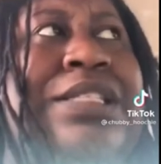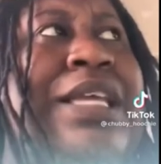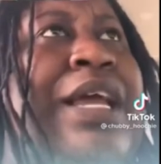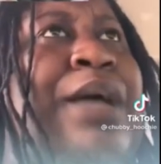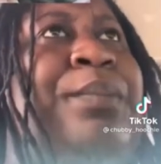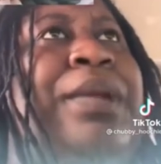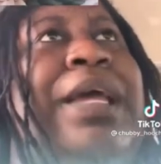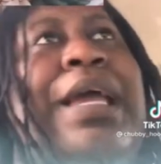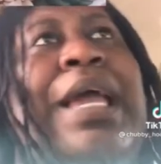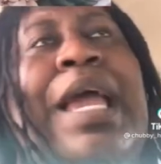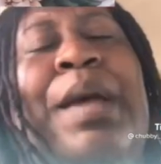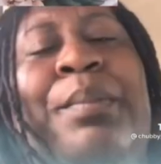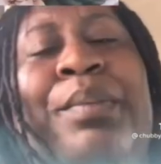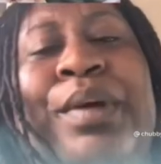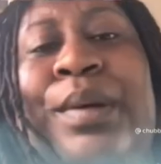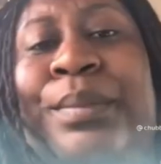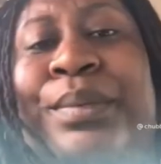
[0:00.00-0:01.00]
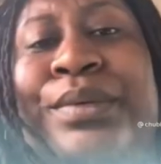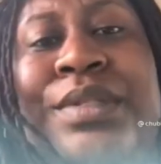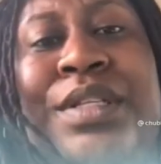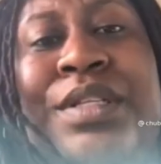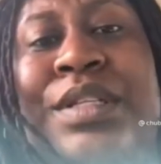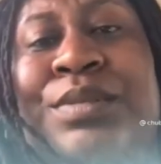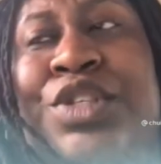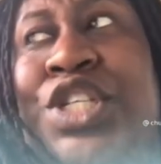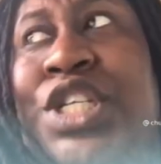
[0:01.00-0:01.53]
damn plate had pimples or
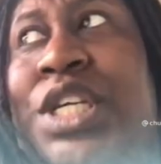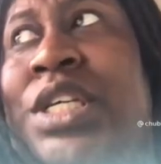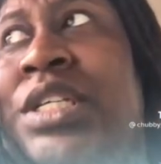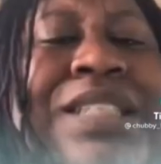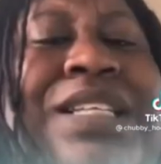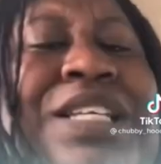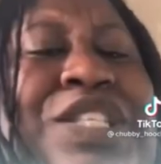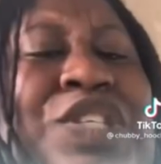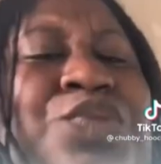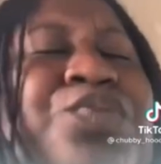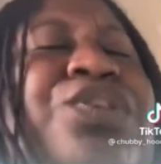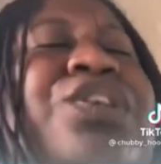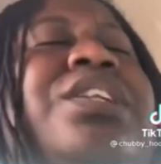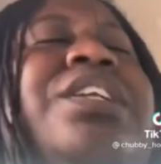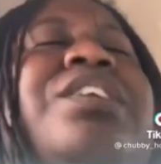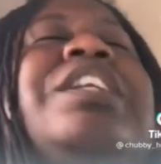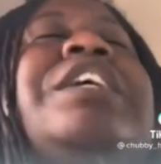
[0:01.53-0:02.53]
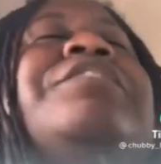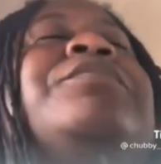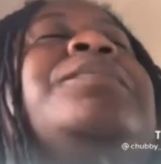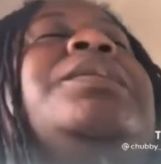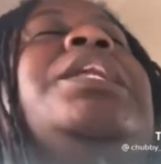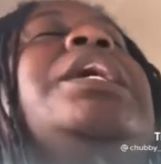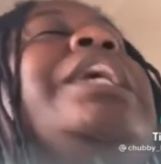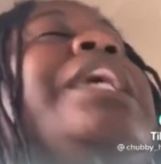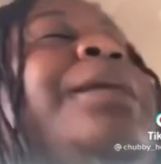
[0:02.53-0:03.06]
some shit. This is real deal giving me
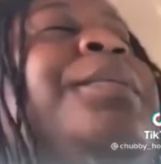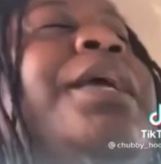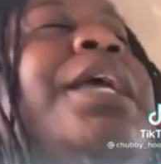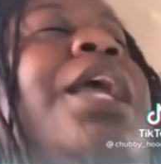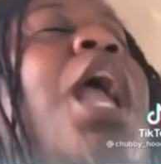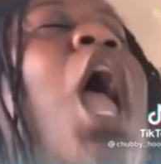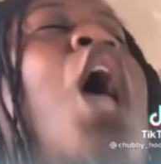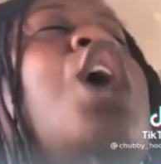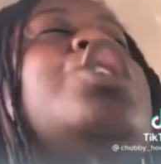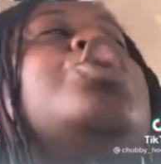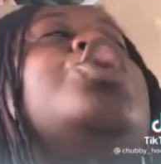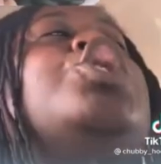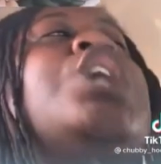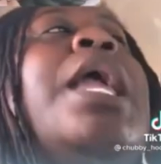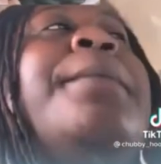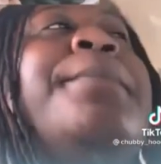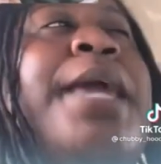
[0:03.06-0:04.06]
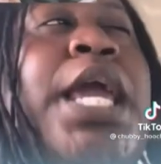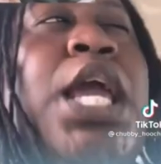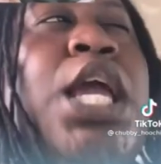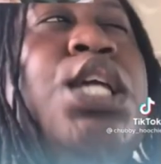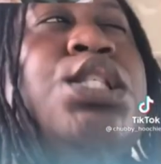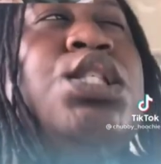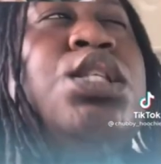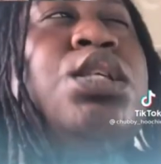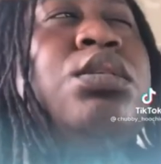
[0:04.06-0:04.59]
the
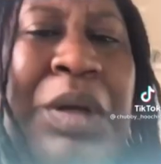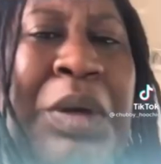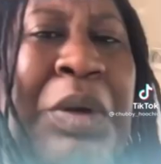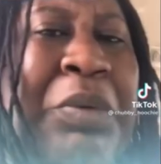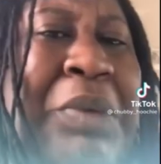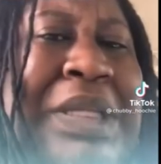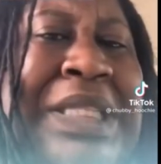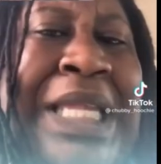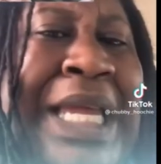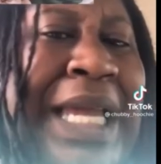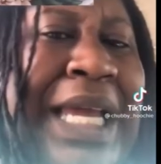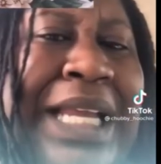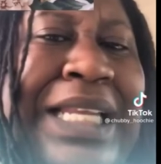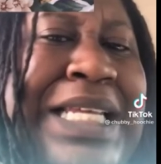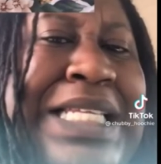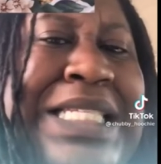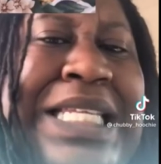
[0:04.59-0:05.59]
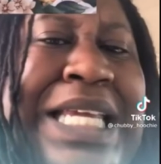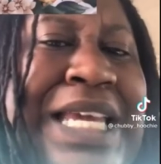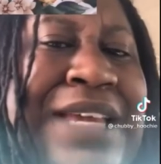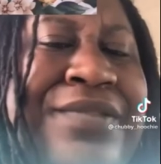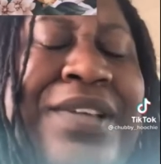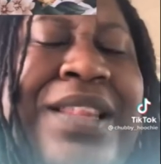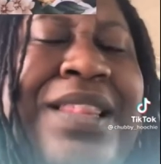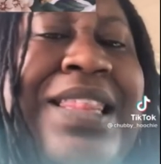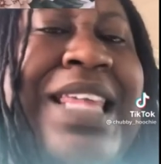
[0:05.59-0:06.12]
heebie-jeebies. What the hell is
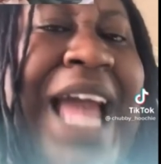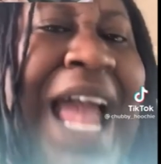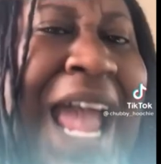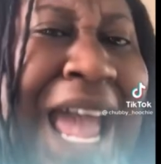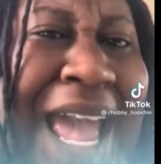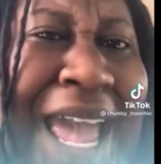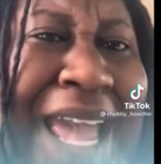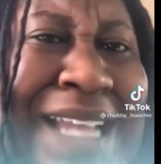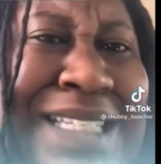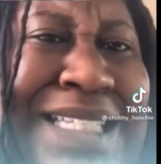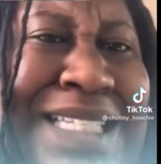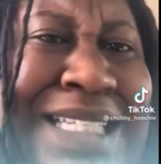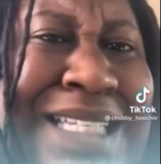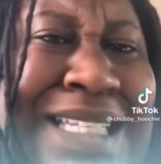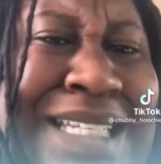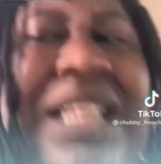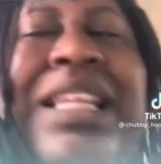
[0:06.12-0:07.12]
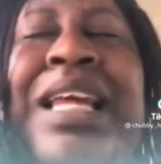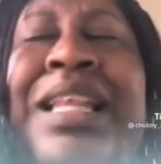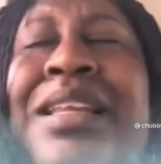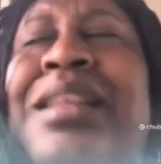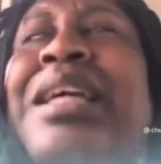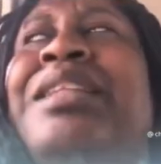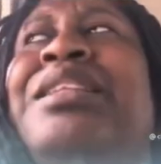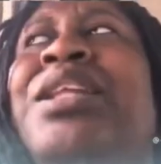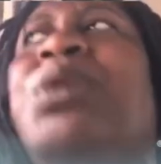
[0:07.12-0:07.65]
even that? That look
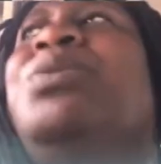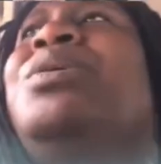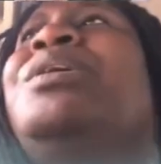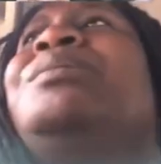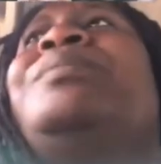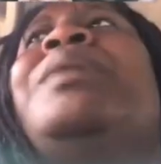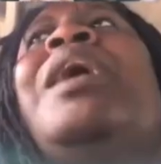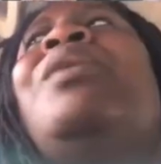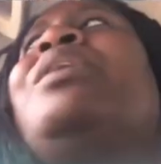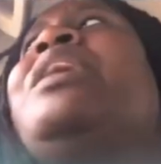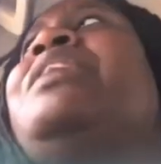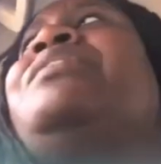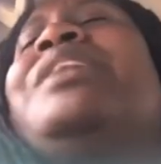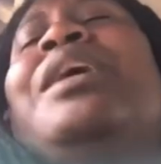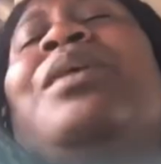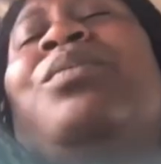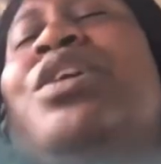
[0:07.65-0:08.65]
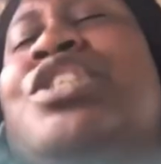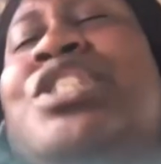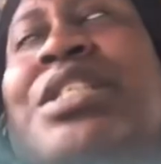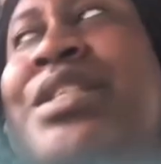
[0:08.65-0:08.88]
like throw up. I don't give a damn what you